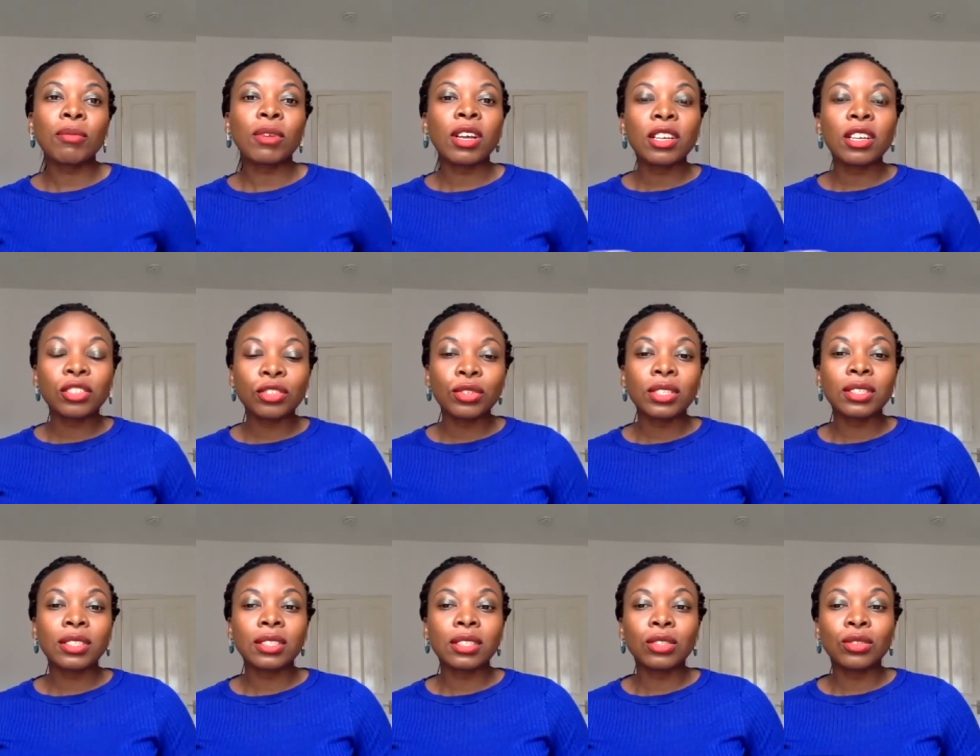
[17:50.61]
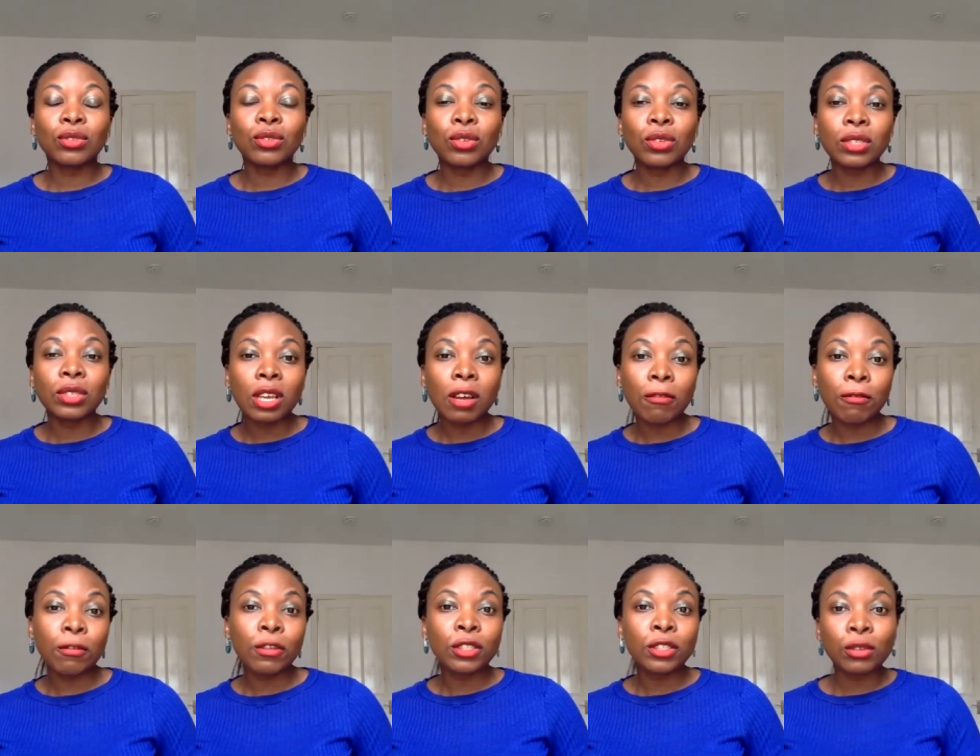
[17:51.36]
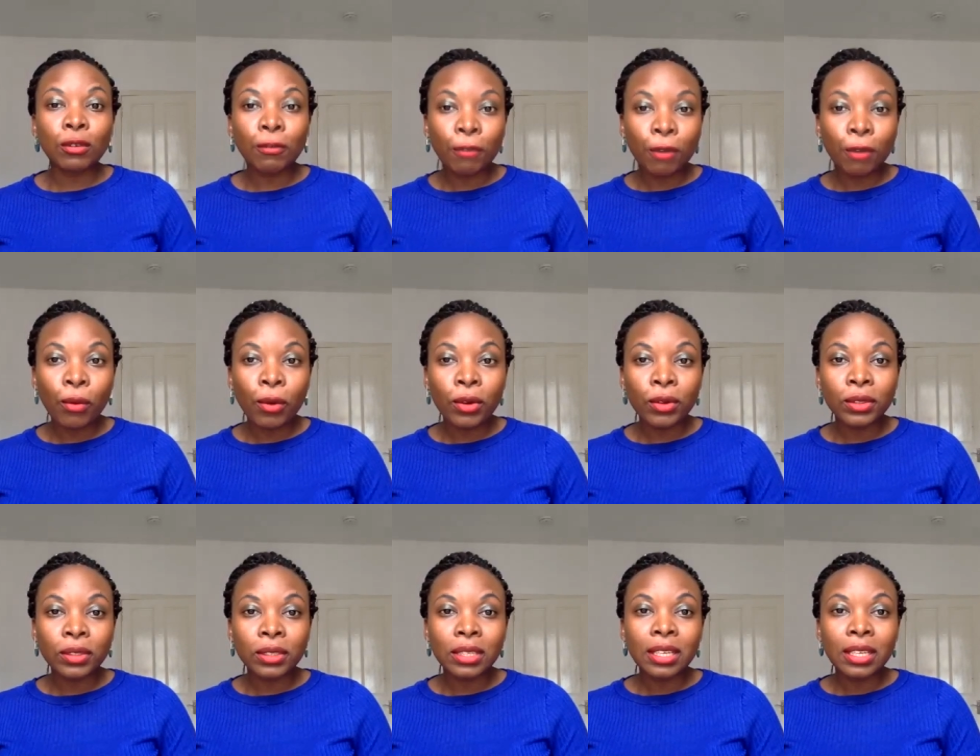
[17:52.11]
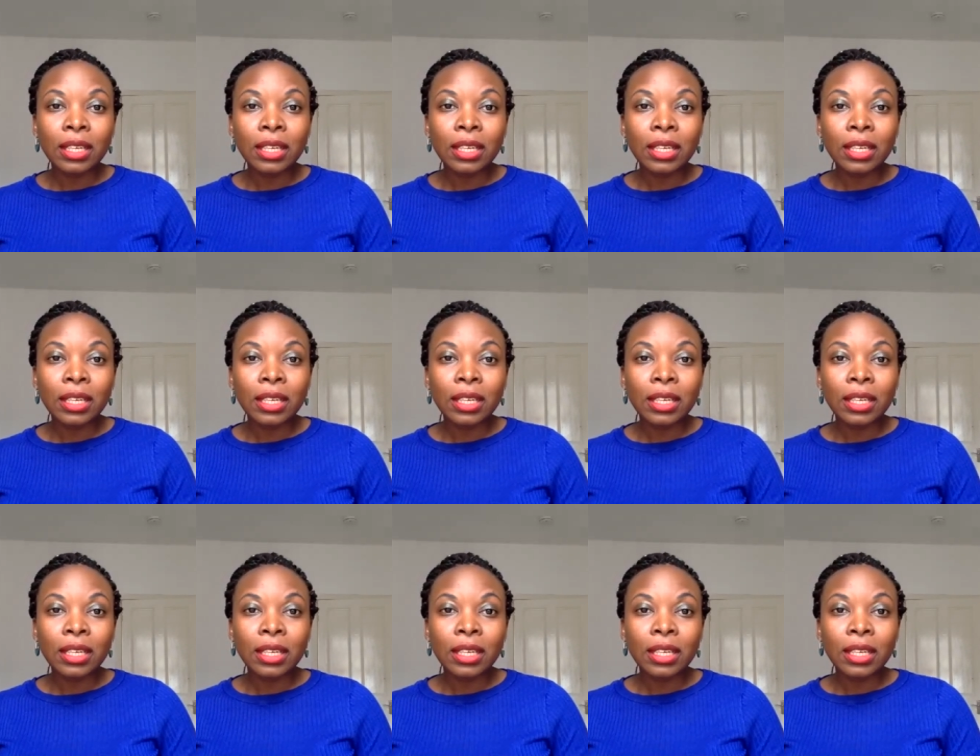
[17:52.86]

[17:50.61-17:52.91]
countries do not have fossil fuels,